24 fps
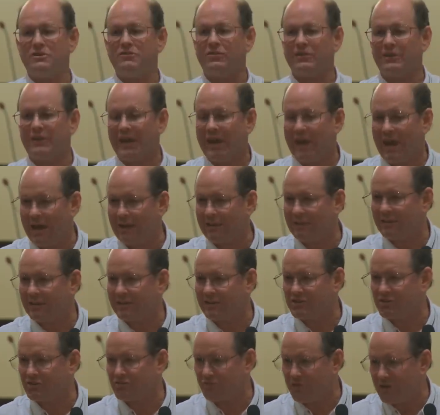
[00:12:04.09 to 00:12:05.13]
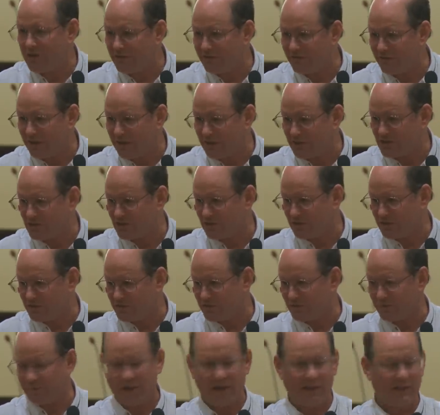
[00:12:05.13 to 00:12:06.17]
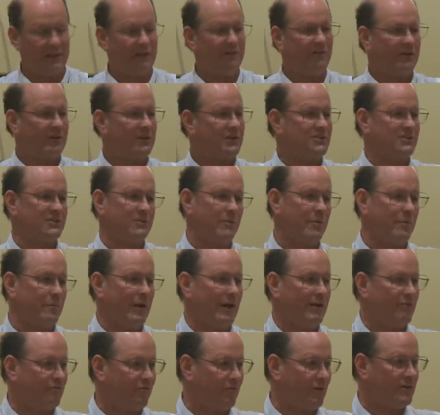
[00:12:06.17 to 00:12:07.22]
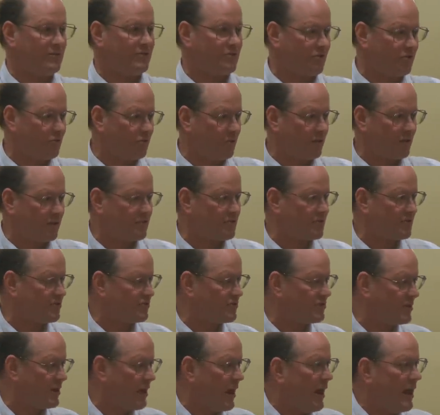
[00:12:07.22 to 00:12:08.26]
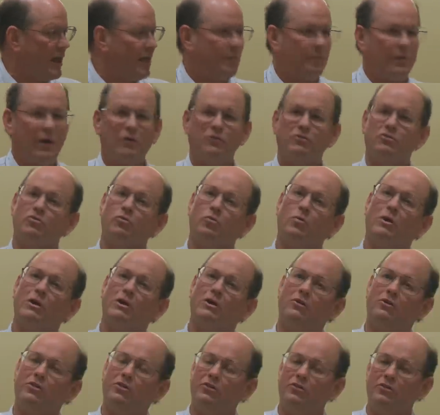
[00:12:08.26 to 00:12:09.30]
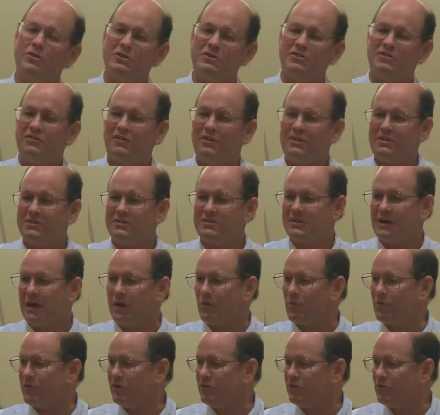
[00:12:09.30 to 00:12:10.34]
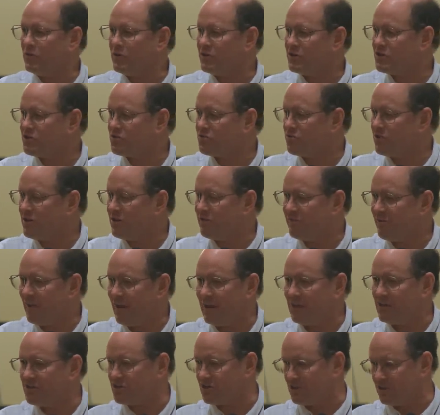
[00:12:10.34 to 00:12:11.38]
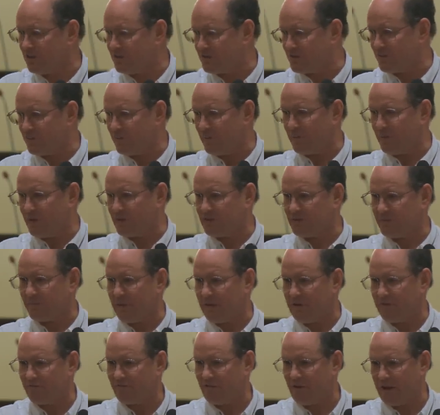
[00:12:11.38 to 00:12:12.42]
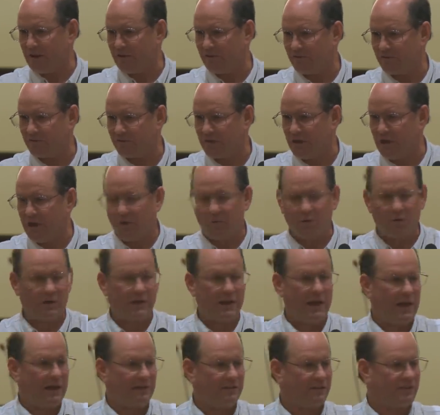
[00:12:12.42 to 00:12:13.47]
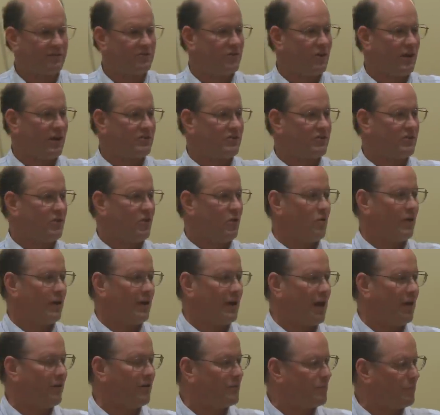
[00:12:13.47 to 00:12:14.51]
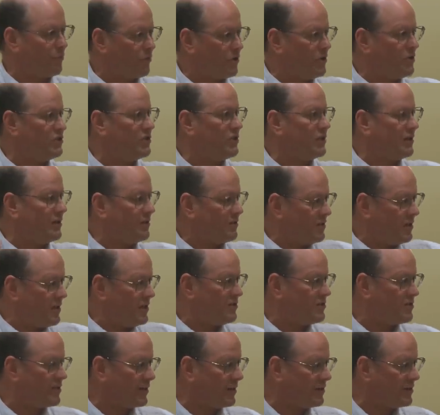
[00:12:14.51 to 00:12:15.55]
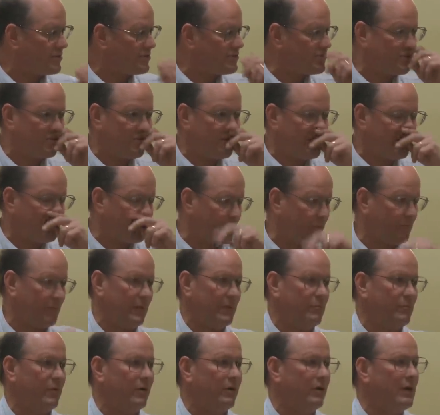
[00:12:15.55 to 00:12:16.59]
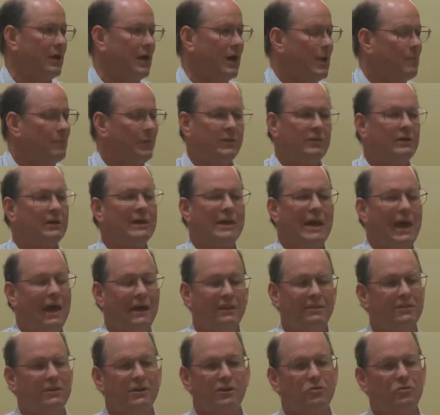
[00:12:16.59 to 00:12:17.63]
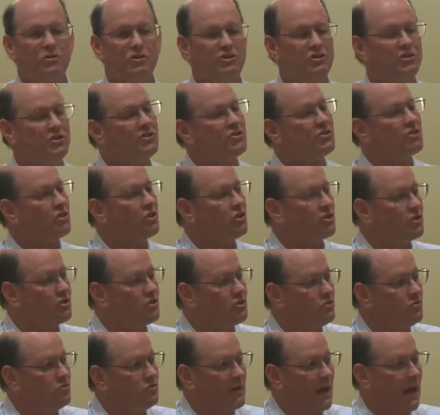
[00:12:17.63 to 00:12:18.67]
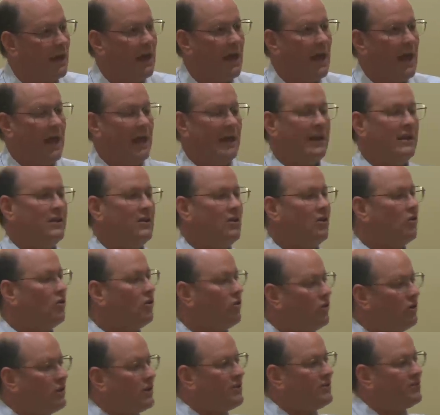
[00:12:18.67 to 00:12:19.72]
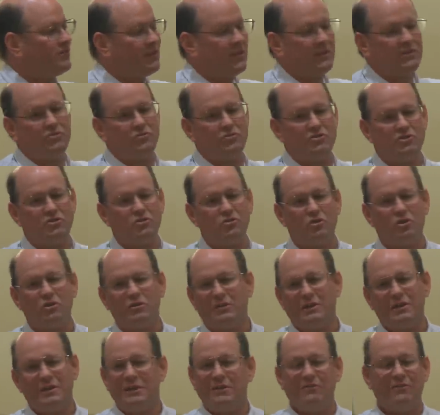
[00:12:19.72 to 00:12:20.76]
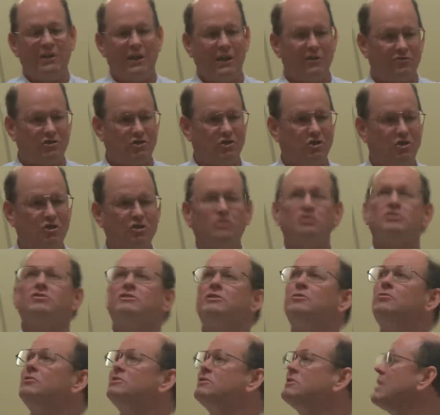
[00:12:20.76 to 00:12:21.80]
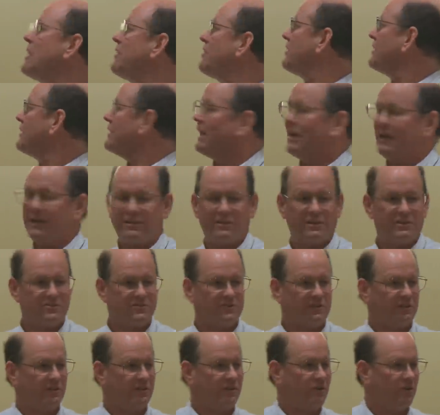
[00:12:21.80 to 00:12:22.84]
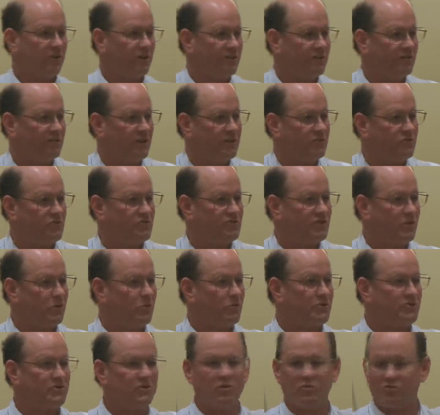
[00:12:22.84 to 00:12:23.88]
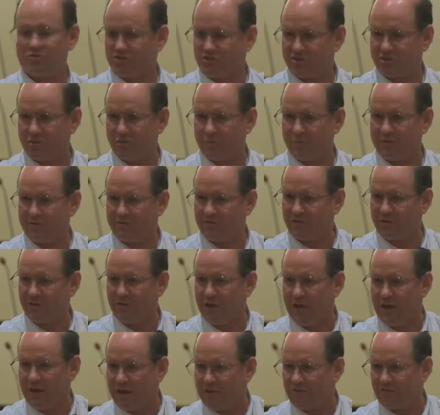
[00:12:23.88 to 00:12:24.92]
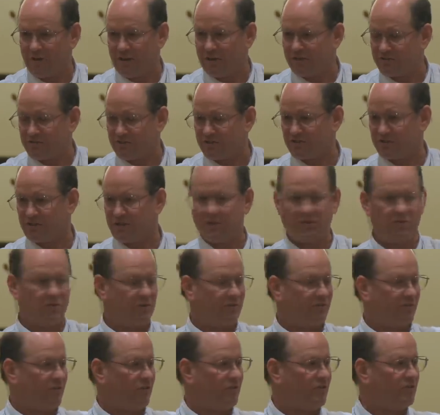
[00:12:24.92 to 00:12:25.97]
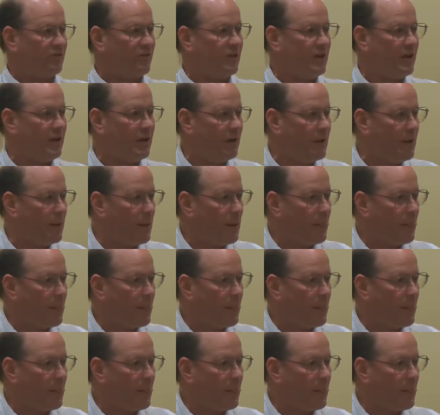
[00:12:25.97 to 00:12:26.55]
even Catholic street evangelism. I love it because some of my friends are doing this. There's about twenty or thirty cities now where they're doing street evangelism, a bunch of my friends, where Catholics are actually going out and preaching and teaching in the streets with people. But the Catholic Christians couldn't do that. And in the early centuries, you could, didn't even have churches. There was nothing like this in the early centuries. There was no Steubenville Franciscan University,